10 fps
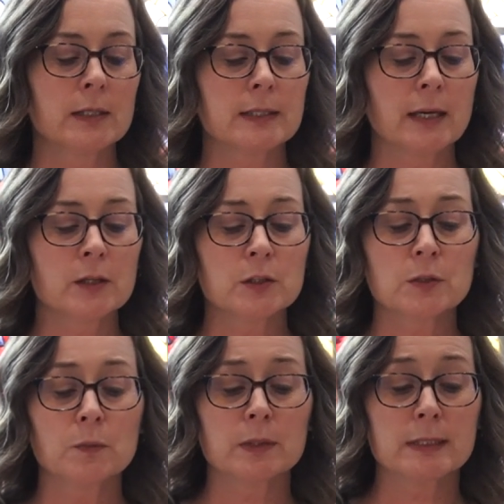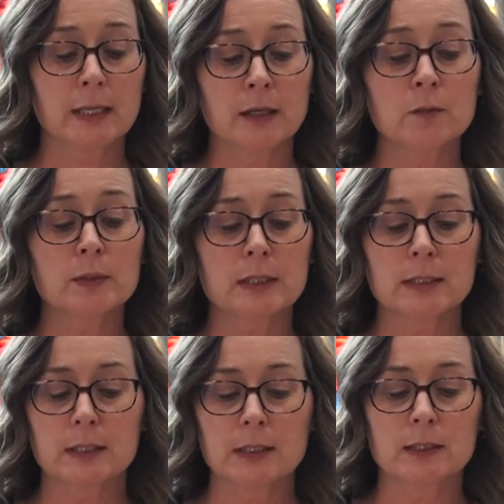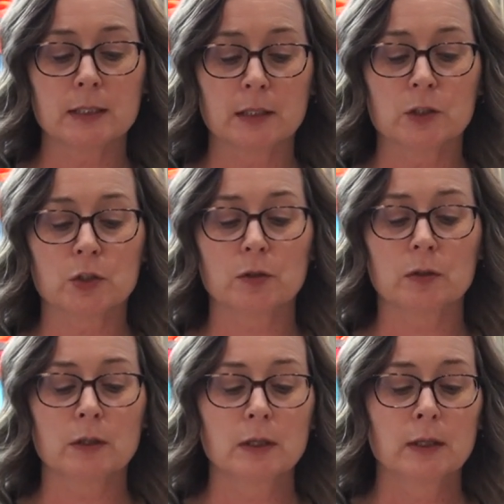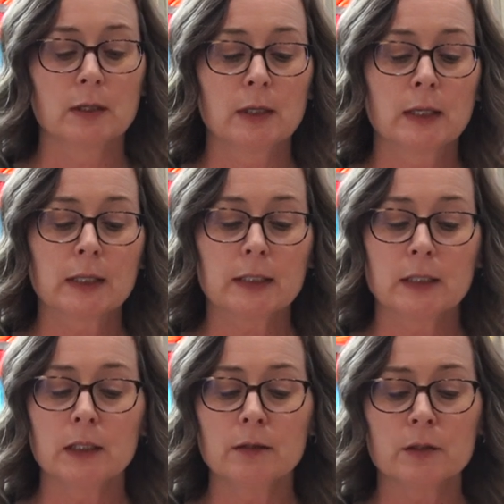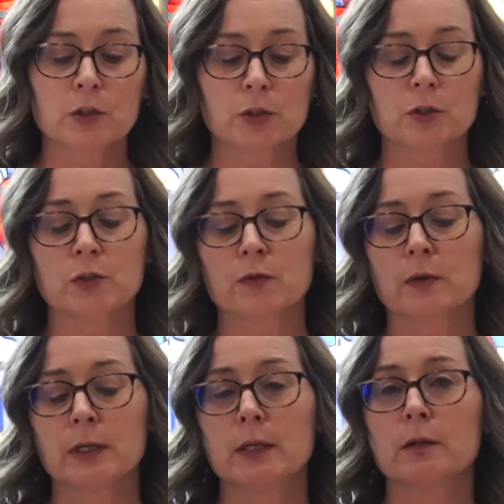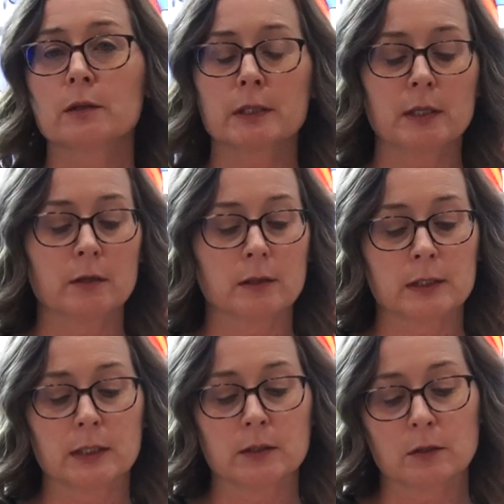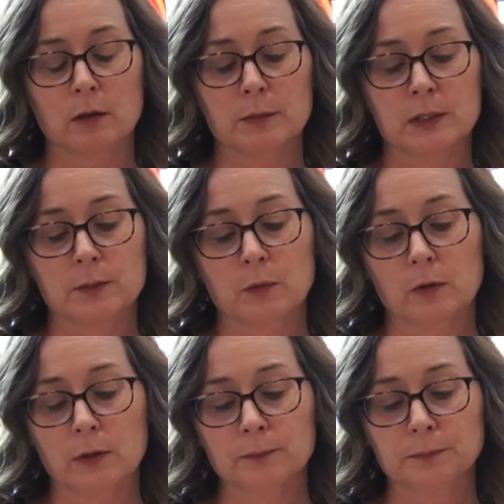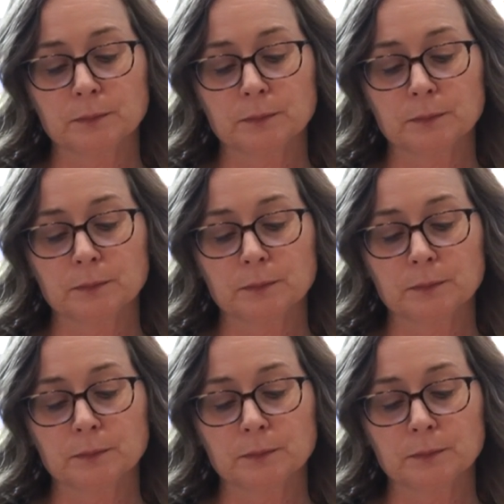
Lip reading: Dad was a dust angel, cleaning the church for years here at St. Thomas More.